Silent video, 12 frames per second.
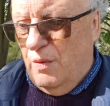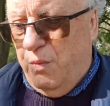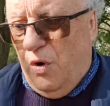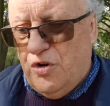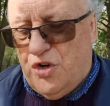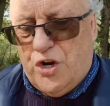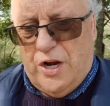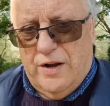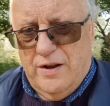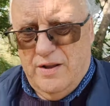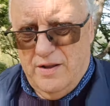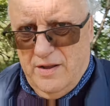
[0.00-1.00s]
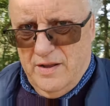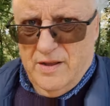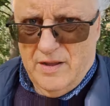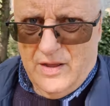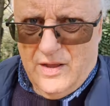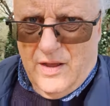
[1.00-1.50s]
watching
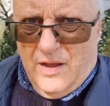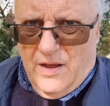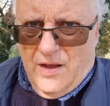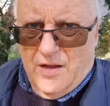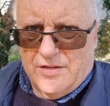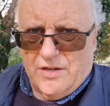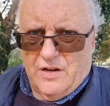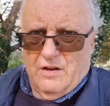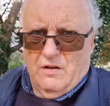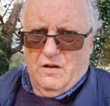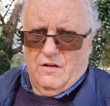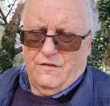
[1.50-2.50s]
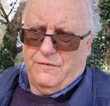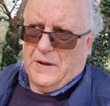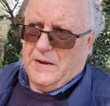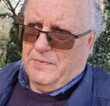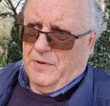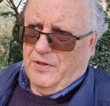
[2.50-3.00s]
as a lot of
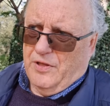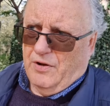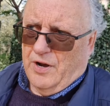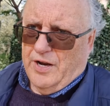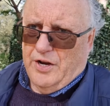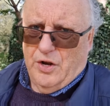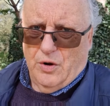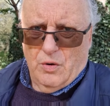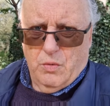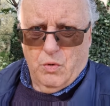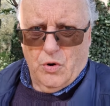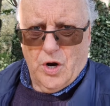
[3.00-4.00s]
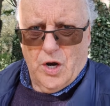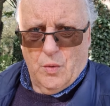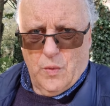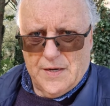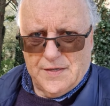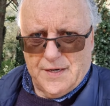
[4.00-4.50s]
people that I knew were at a
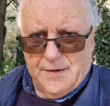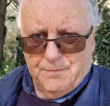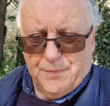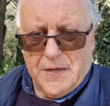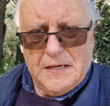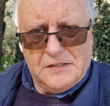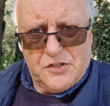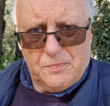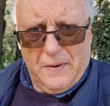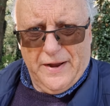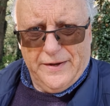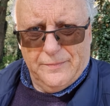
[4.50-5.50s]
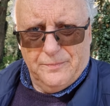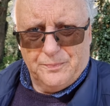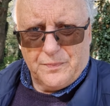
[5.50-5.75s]
wedding in Spain.